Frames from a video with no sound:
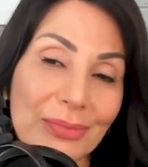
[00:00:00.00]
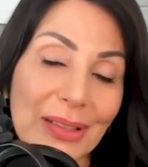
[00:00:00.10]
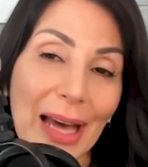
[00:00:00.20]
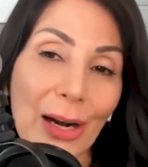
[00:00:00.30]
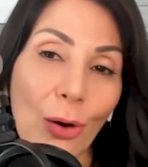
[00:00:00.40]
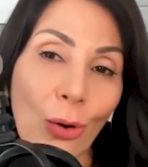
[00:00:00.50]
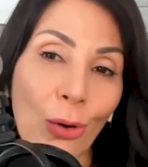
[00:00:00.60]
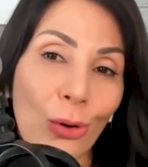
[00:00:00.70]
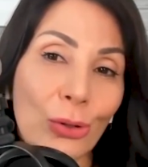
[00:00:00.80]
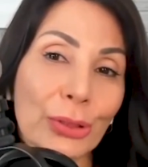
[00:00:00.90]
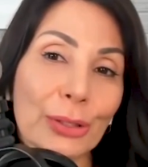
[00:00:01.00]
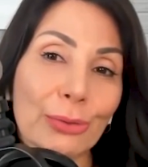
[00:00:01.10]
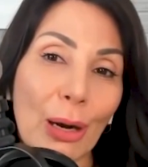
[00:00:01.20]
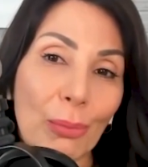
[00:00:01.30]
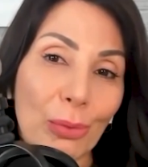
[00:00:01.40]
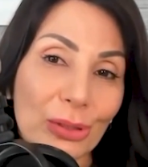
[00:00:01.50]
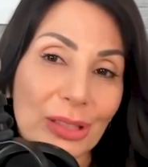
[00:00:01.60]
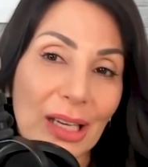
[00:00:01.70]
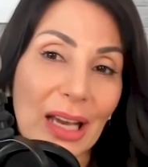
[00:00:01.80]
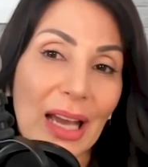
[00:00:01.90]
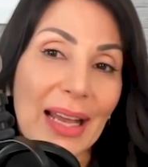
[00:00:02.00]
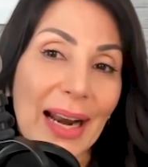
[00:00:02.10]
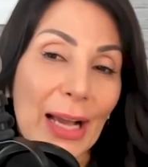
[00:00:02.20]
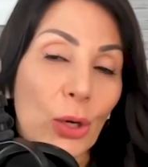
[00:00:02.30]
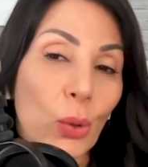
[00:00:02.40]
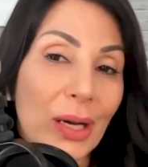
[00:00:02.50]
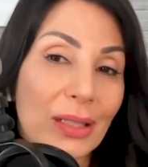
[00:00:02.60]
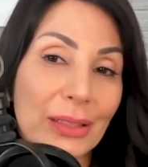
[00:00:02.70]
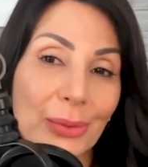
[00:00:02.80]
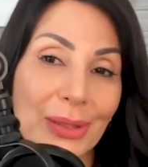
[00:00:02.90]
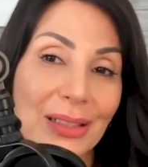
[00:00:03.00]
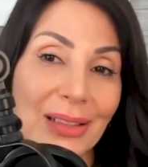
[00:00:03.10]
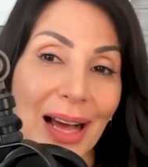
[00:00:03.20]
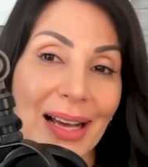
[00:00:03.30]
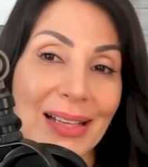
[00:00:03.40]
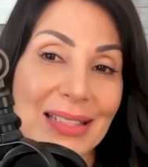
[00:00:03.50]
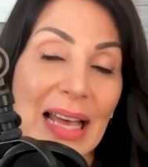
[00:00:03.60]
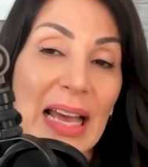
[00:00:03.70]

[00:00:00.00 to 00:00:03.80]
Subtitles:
That whole thing crumbled. And I quickly realized